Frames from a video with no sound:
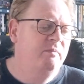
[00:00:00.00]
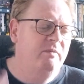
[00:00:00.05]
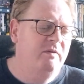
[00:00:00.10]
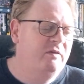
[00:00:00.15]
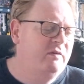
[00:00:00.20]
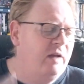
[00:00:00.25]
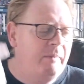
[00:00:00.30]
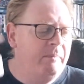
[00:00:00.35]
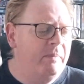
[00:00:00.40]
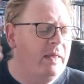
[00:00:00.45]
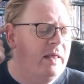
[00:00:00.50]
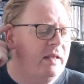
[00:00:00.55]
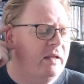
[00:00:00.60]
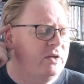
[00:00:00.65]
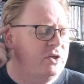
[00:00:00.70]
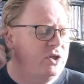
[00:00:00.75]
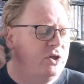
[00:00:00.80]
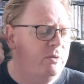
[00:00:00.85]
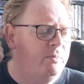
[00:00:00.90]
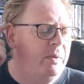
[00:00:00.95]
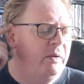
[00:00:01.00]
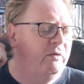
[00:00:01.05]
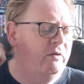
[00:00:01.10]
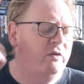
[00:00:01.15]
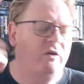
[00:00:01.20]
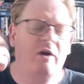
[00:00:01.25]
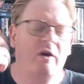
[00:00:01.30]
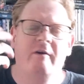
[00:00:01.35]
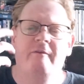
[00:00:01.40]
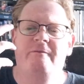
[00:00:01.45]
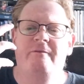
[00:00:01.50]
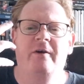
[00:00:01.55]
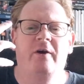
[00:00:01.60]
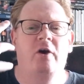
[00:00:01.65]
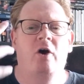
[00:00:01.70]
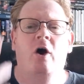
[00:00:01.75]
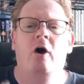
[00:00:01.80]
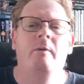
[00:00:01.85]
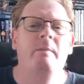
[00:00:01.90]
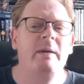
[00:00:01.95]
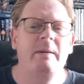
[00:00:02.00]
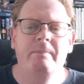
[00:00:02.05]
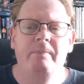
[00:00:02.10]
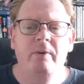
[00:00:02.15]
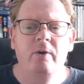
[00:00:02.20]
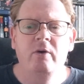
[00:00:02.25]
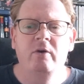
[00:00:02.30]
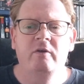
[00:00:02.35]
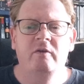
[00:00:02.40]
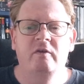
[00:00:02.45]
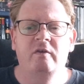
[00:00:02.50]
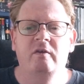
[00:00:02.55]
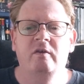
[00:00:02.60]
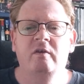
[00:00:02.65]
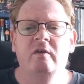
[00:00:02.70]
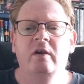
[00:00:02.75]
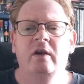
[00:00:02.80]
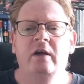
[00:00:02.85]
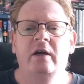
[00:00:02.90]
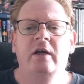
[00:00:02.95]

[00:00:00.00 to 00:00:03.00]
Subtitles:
something that should be reserved for comic books,